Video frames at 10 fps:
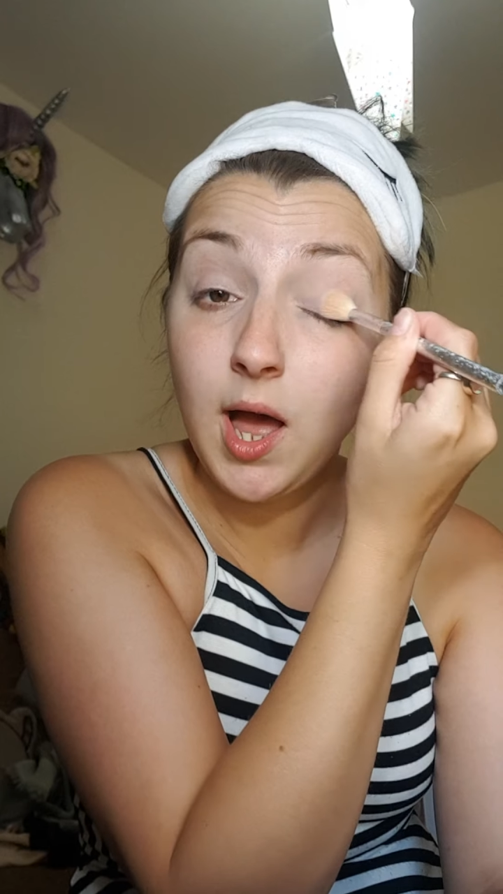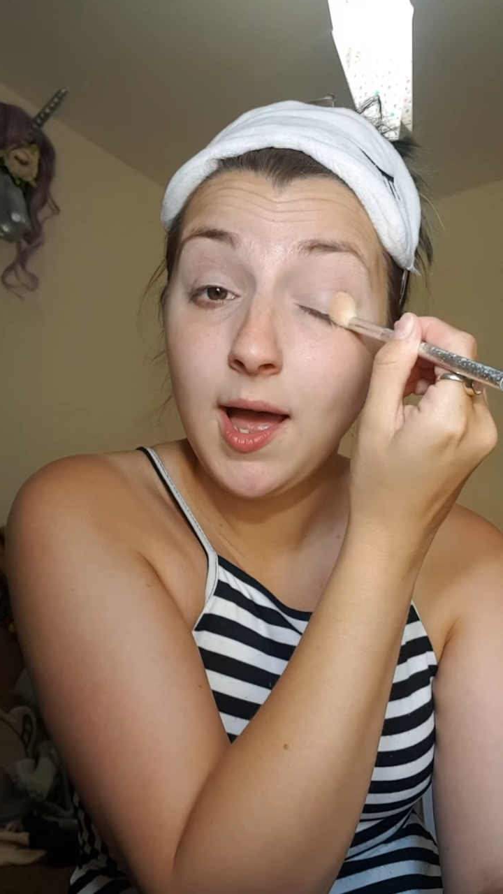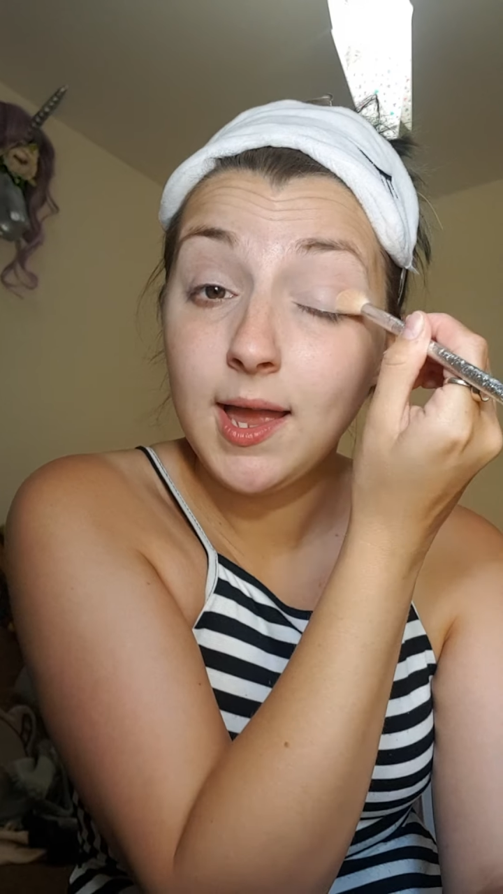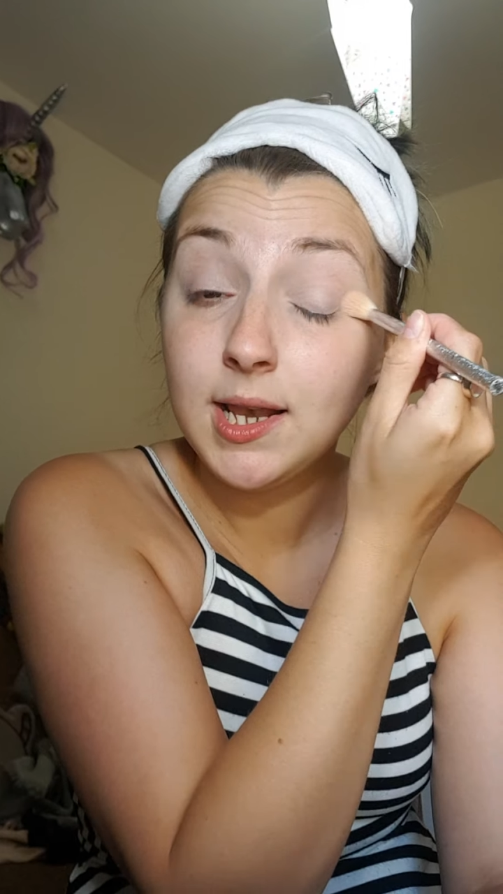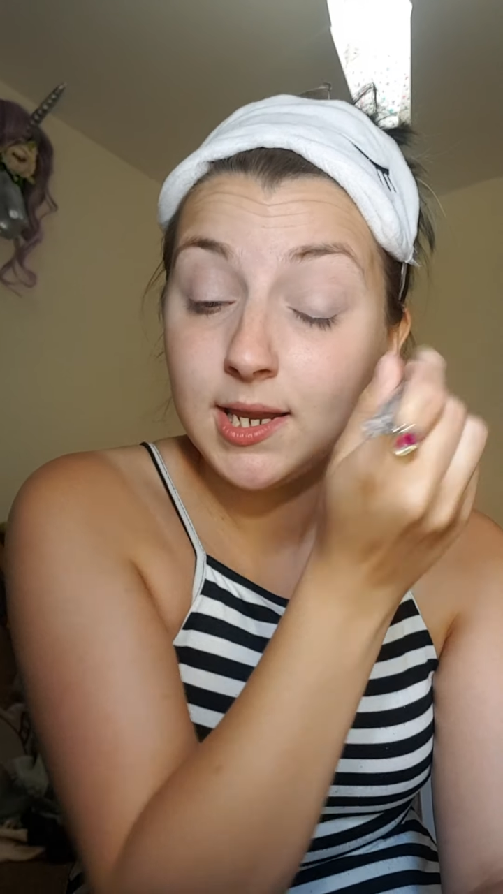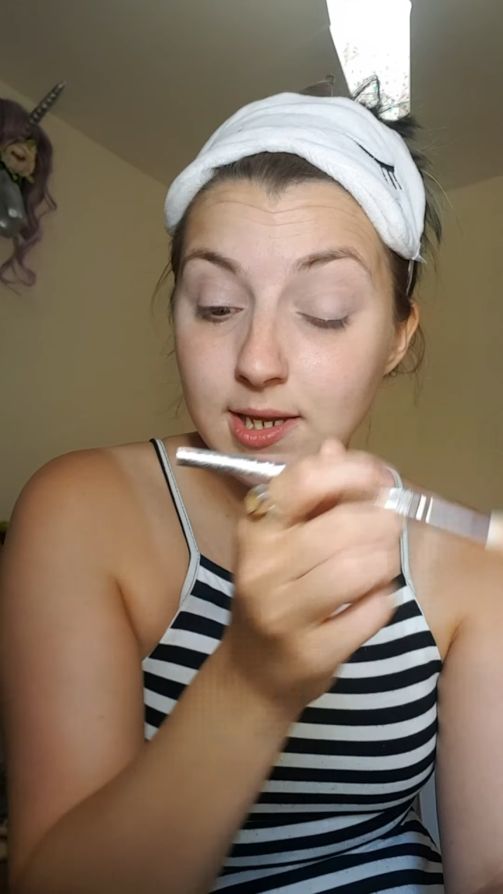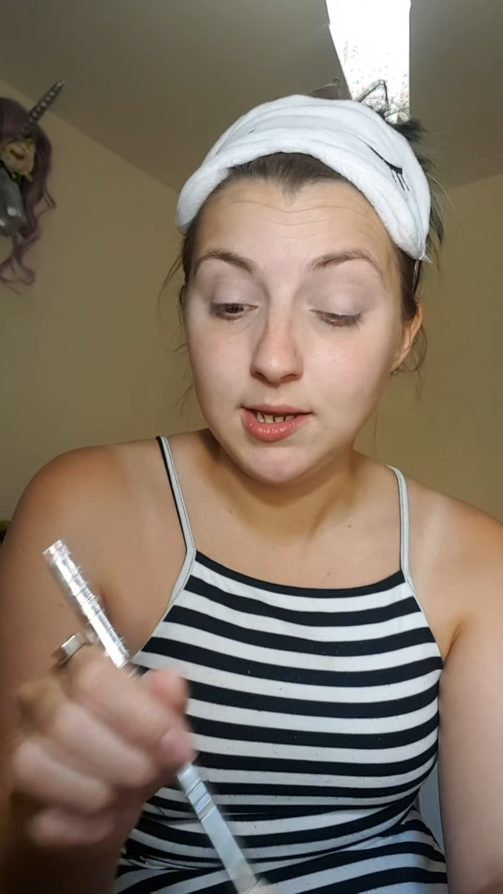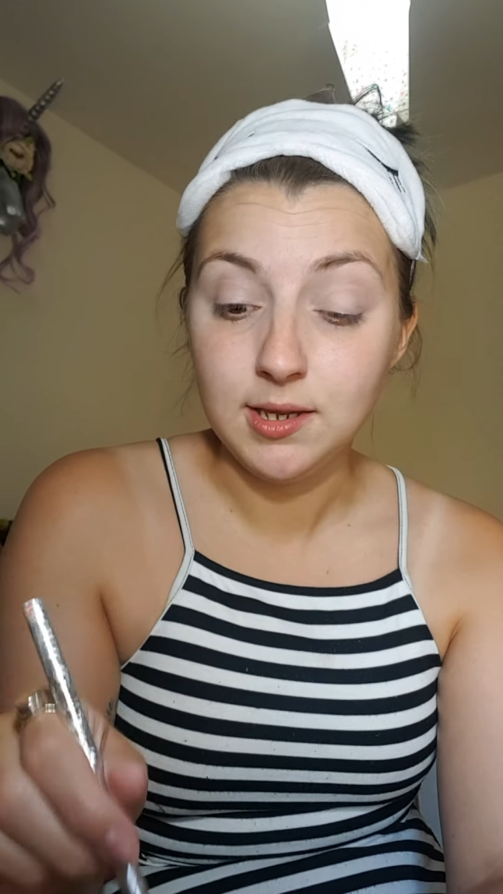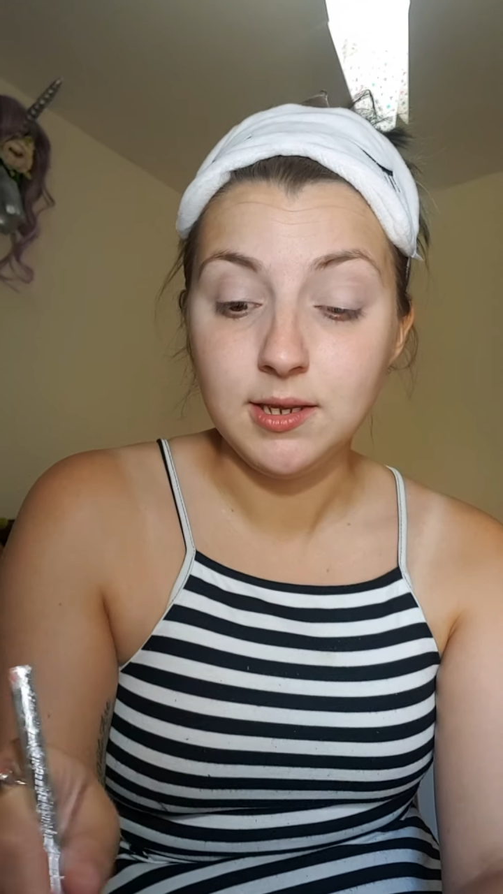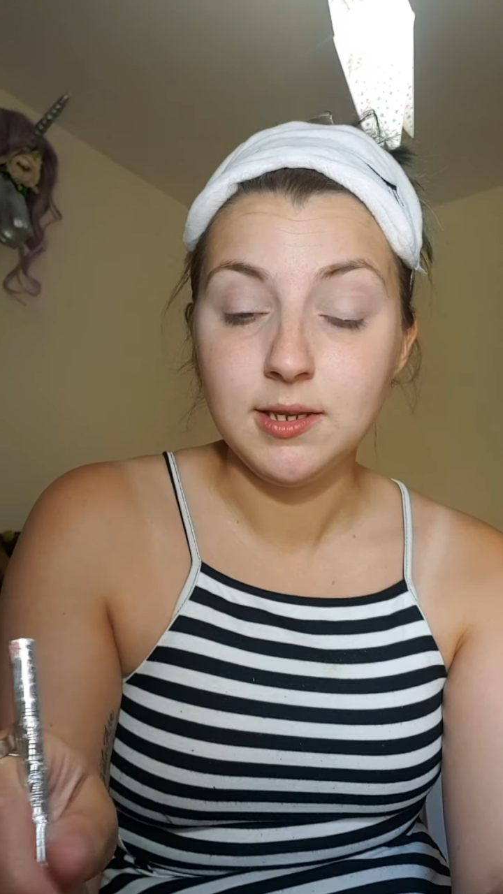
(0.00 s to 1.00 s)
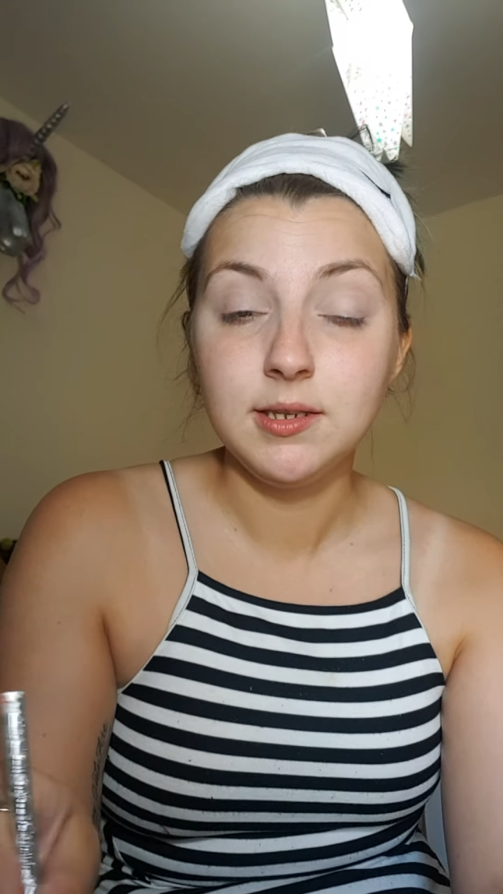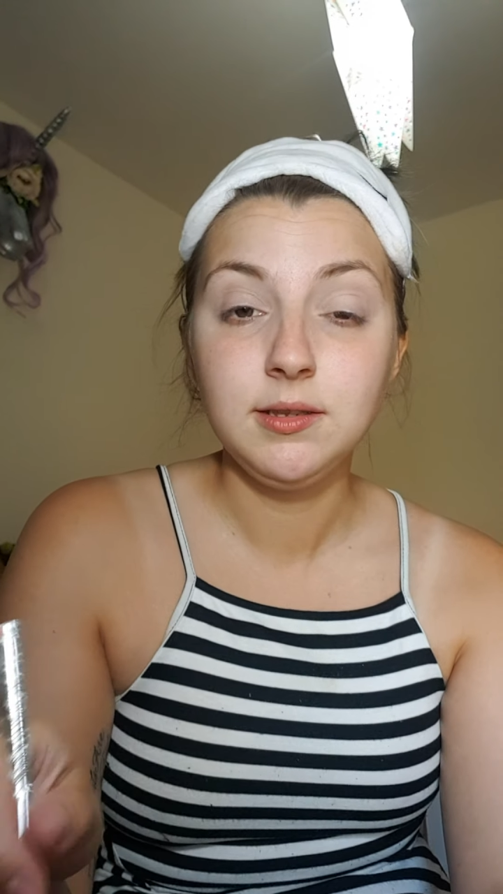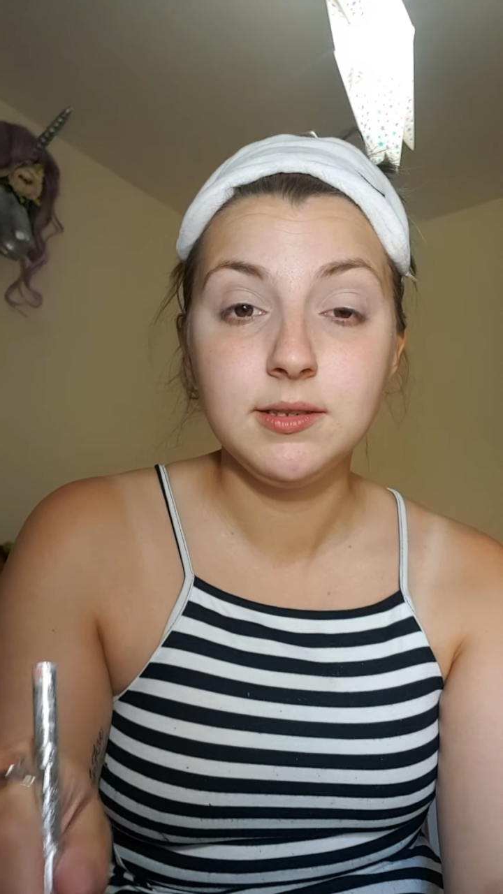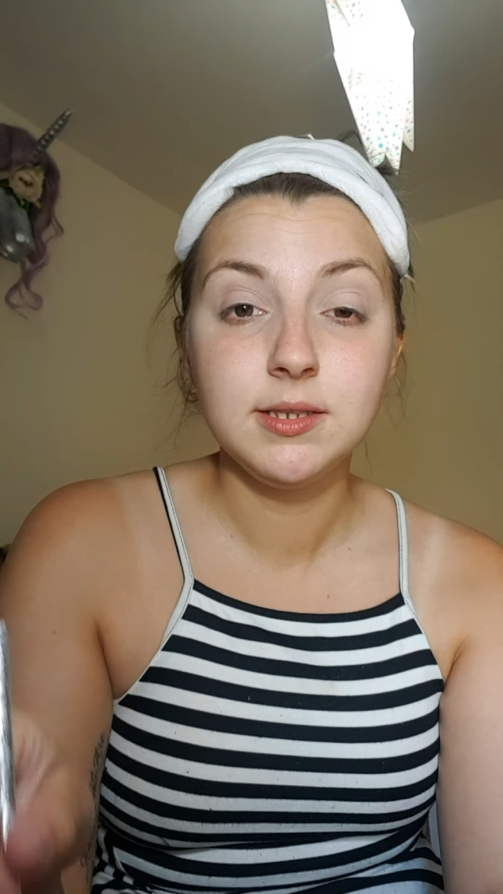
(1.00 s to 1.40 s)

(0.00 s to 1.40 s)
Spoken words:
eyelids.